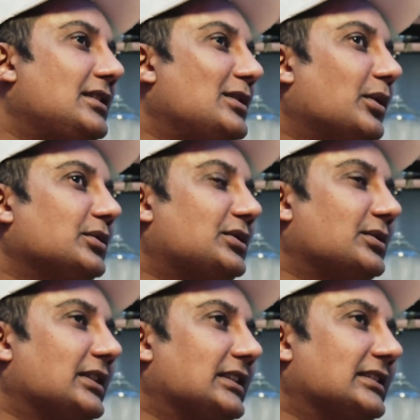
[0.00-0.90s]
don't
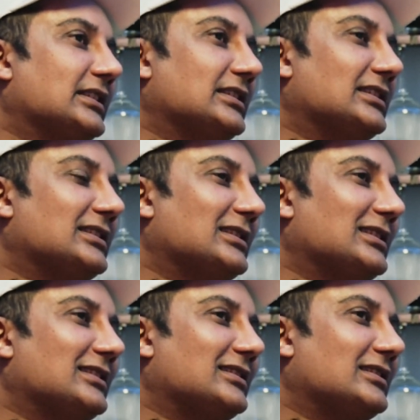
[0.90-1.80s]
really
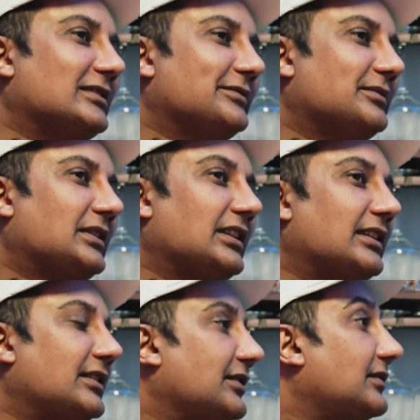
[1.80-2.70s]
then
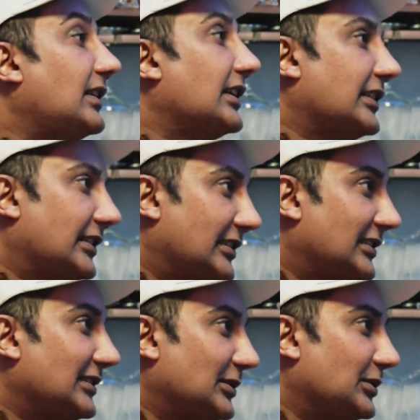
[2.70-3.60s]
clarify
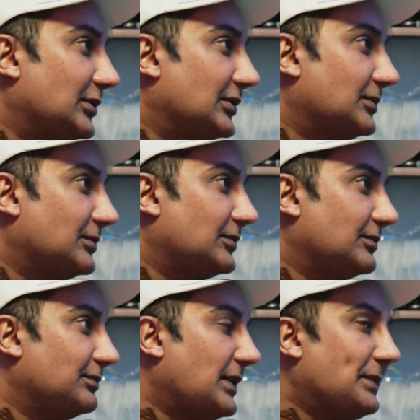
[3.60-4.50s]
it, or
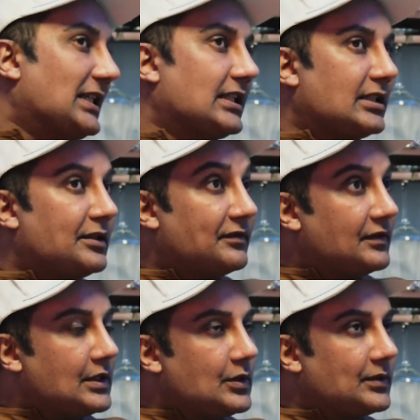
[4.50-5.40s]
maybe get
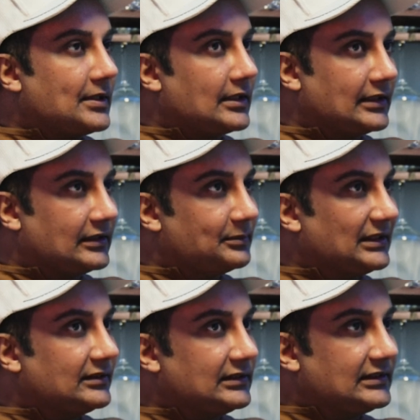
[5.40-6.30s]
confused a little
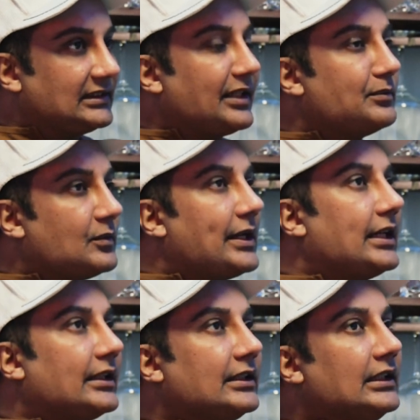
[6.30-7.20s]
bit. The same
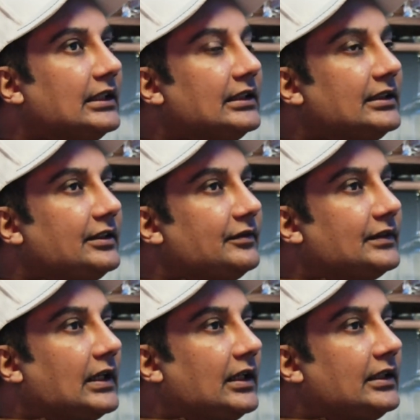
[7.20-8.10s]
way, if
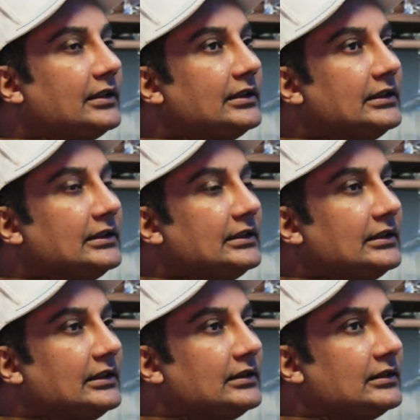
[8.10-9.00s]
God,
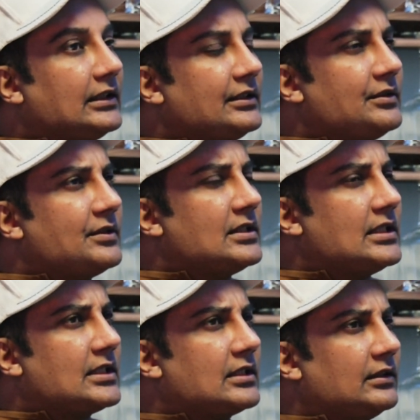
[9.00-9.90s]
I use
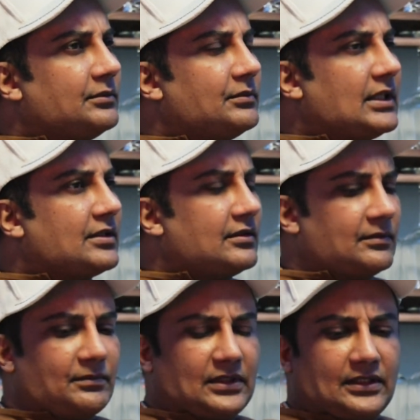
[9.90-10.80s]
this term based
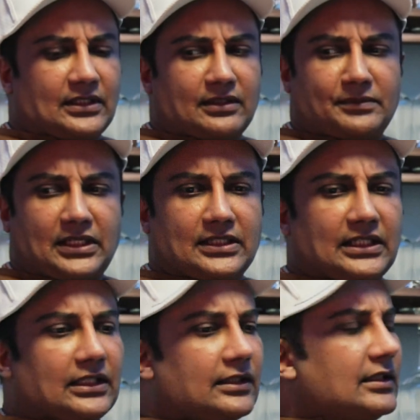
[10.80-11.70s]
on Psalm
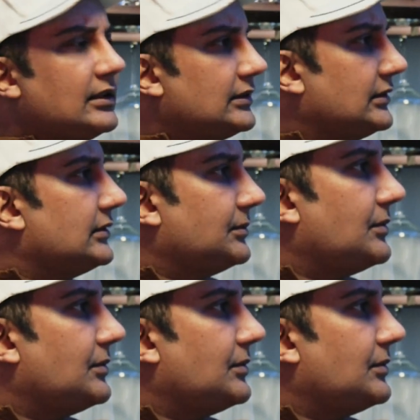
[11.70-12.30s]
19, and there are other